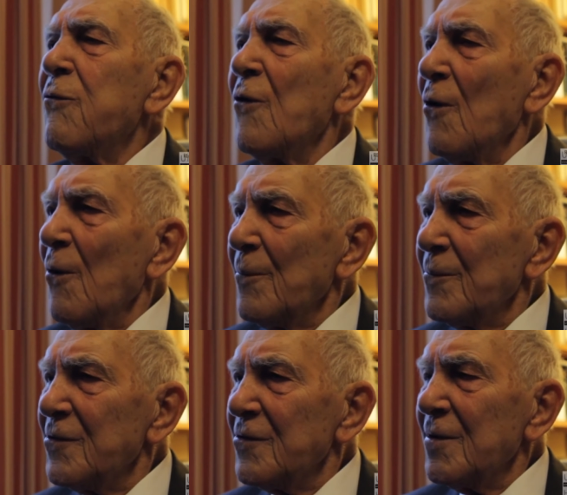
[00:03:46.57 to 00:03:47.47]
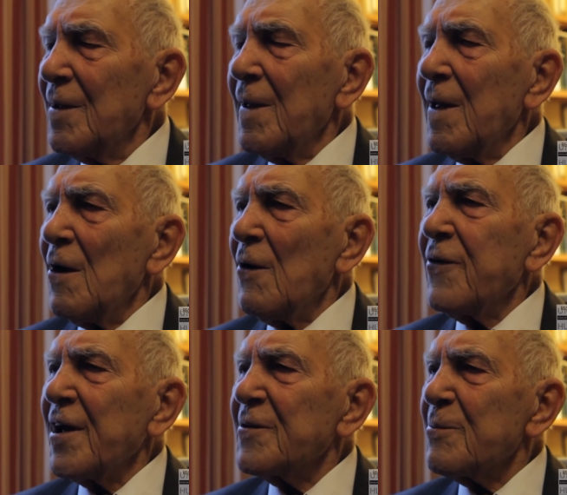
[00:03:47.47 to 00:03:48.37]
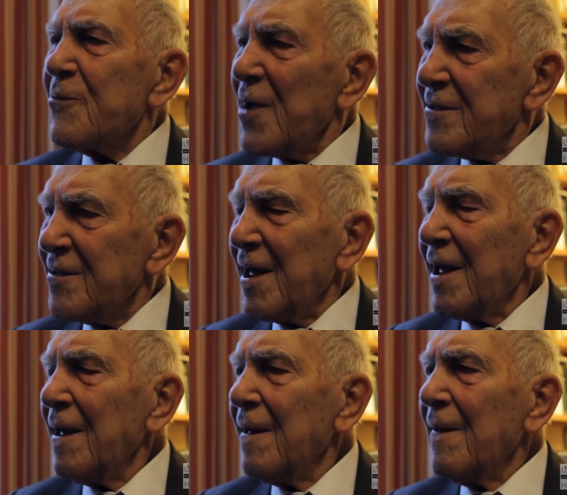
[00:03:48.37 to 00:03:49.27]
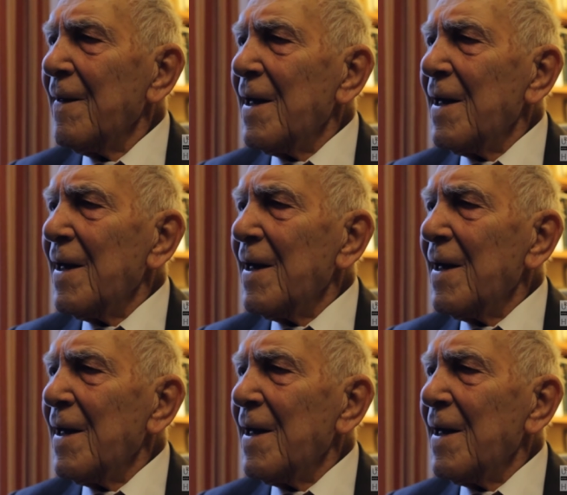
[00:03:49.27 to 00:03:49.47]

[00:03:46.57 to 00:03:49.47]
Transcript: forms of expressing